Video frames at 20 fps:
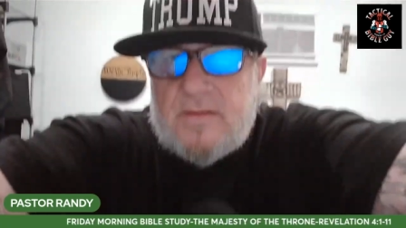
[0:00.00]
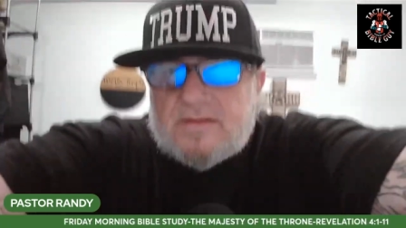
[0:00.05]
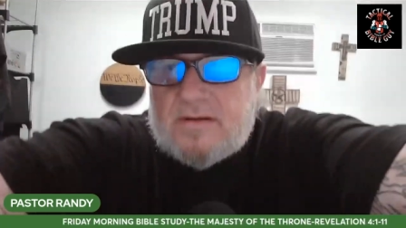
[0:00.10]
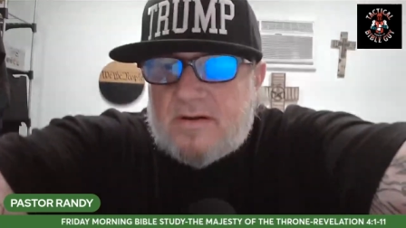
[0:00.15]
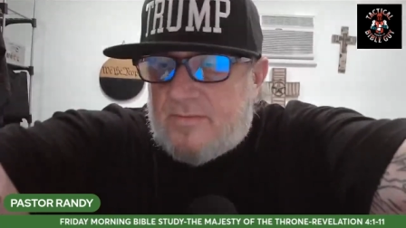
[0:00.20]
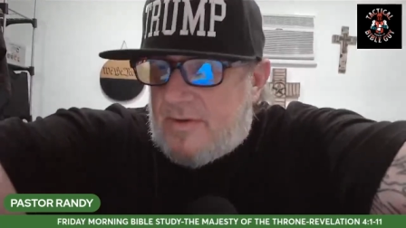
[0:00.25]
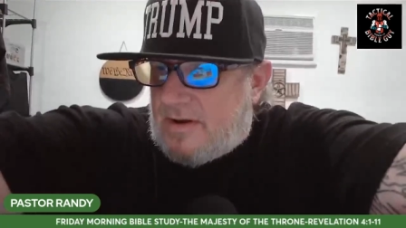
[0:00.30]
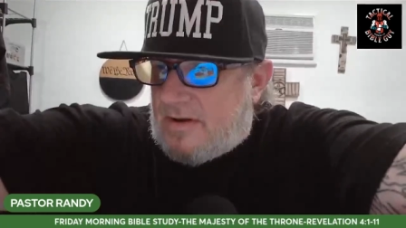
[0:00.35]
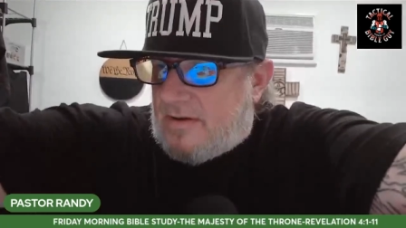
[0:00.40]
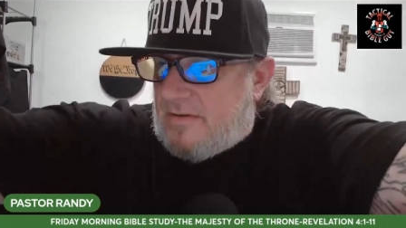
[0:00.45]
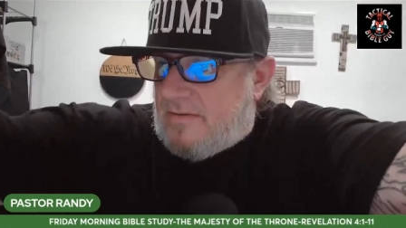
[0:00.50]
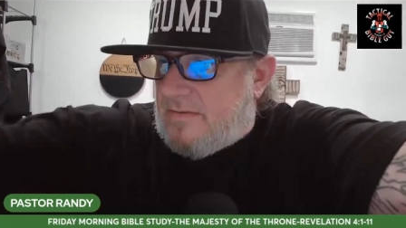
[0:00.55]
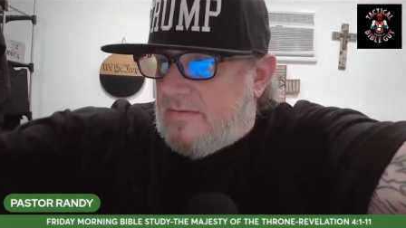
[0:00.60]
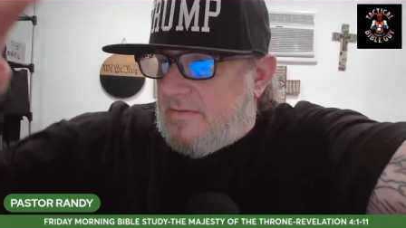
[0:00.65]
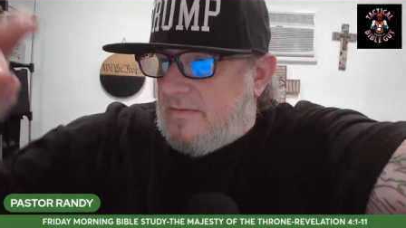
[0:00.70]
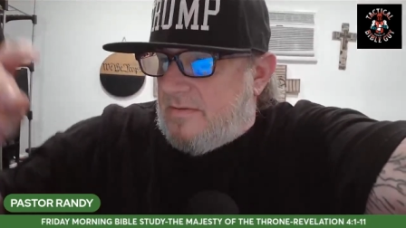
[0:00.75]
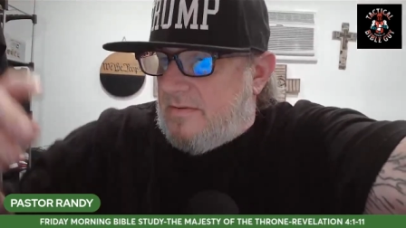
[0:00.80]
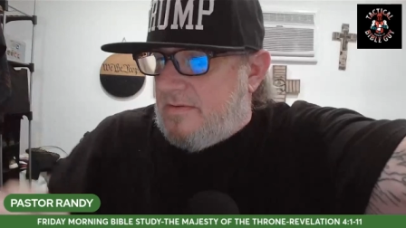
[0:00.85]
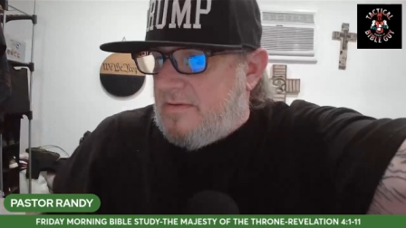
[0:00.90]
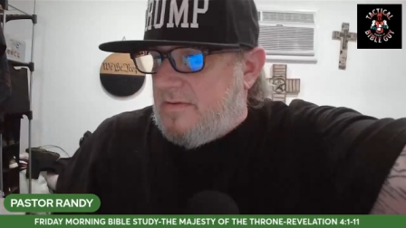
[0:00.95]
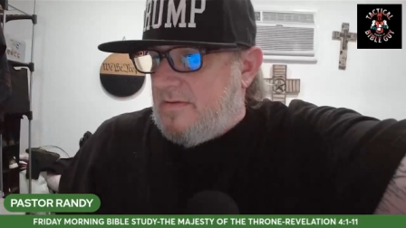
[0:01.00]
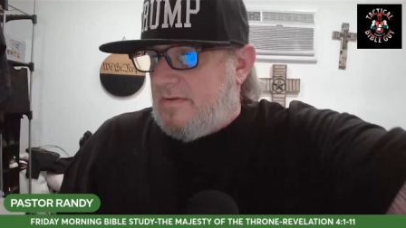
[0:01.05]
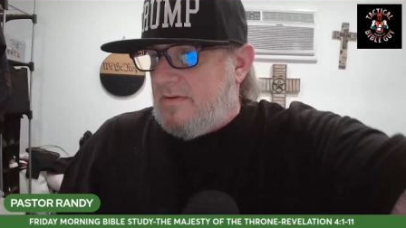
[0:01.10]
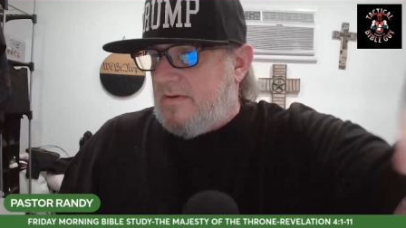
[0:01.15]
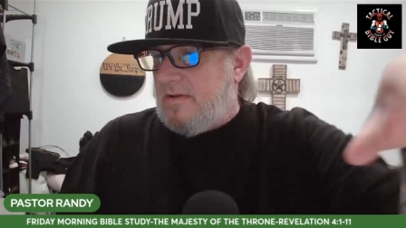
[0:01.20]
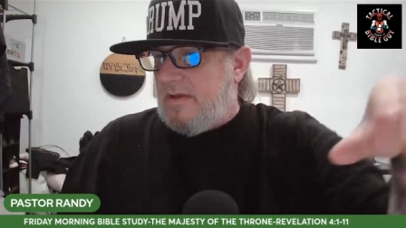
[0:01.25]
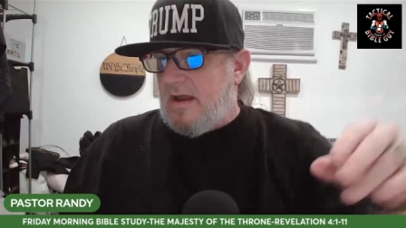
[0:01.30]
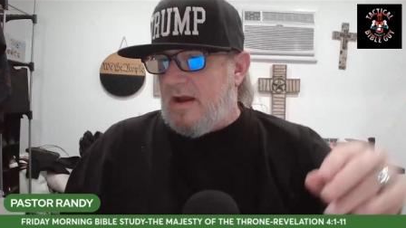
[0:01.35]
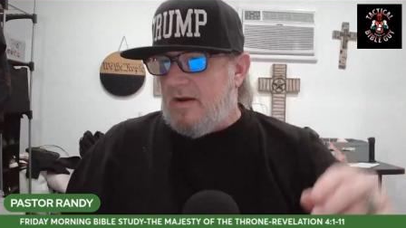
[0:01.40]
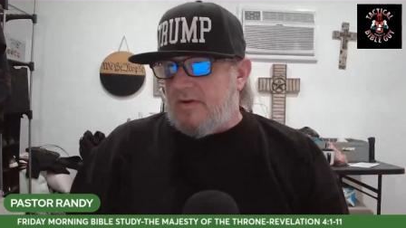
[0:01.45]
there we go.
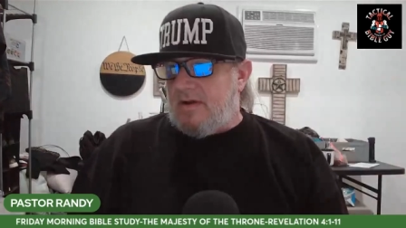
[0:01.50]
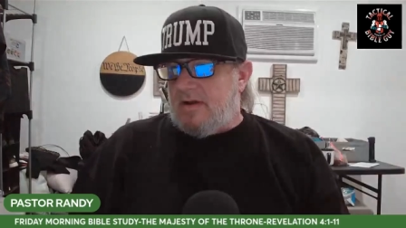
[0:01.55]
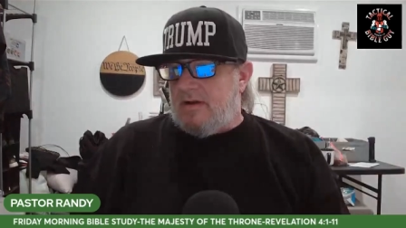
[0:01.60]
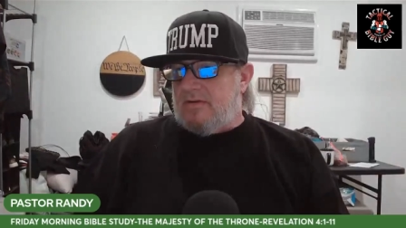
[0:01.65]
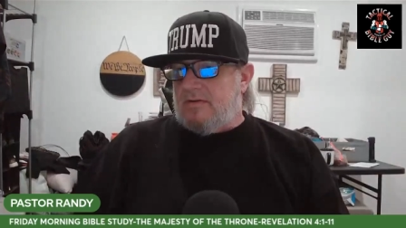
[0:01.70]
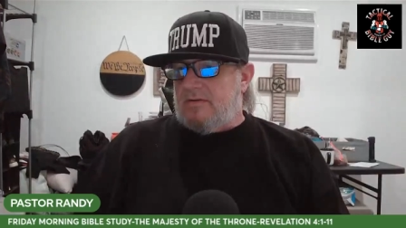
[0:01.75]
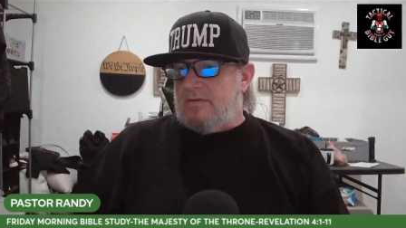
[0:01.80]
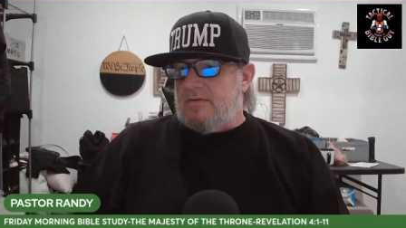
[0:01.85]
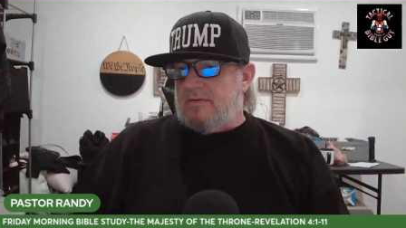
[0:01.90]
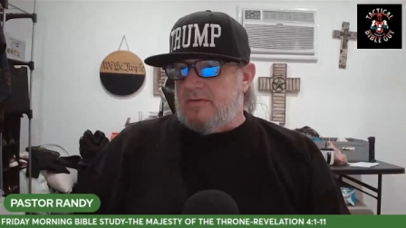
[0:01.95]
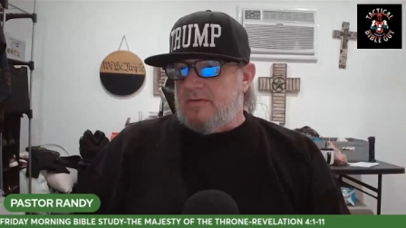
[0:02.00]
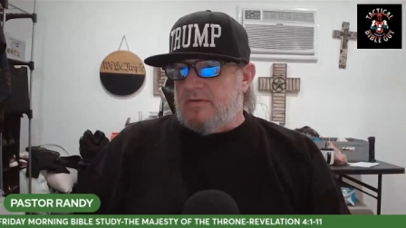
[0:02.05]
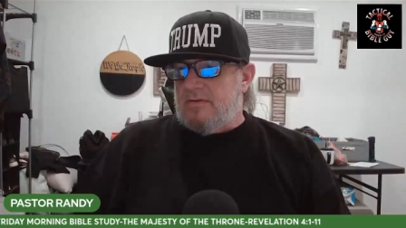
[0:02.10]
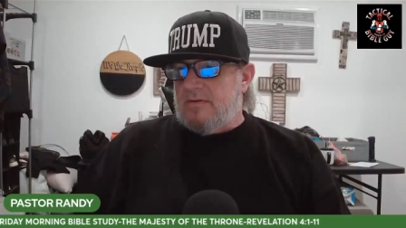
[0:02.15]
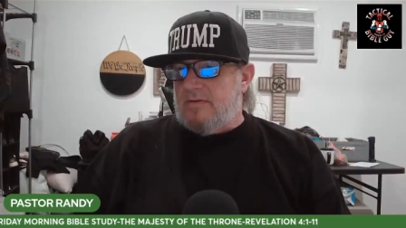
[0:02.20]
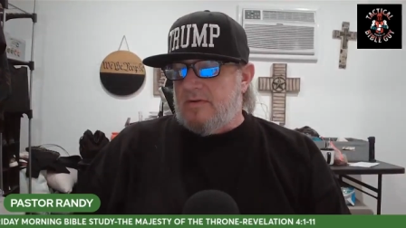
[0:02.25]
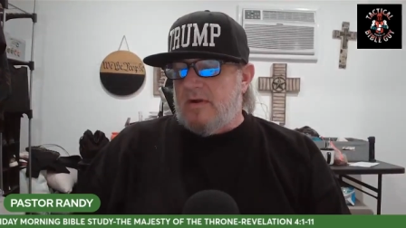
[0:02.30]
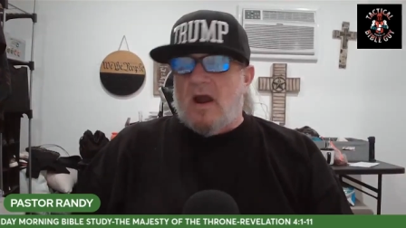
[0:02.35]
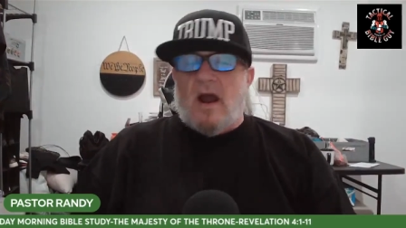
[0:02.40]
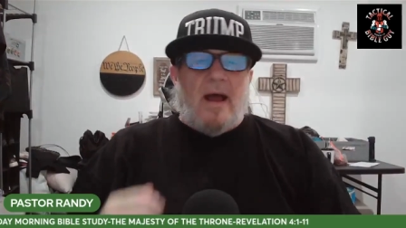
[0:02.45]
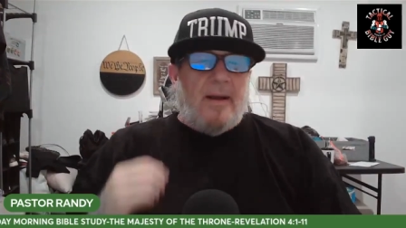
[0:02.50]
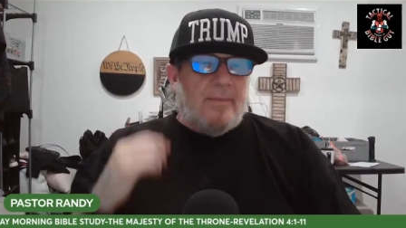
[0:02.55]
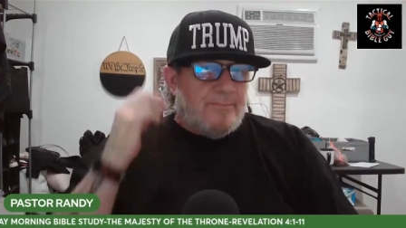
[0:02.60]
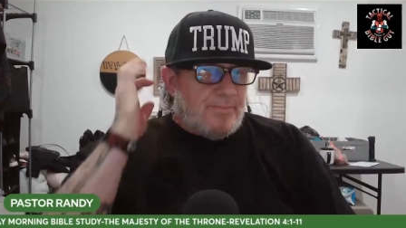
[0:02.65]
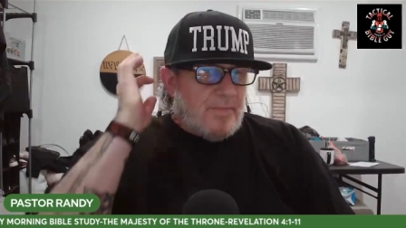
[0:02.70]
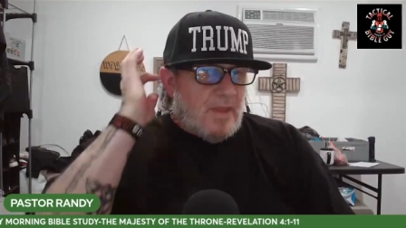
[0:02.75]
There we go. All right.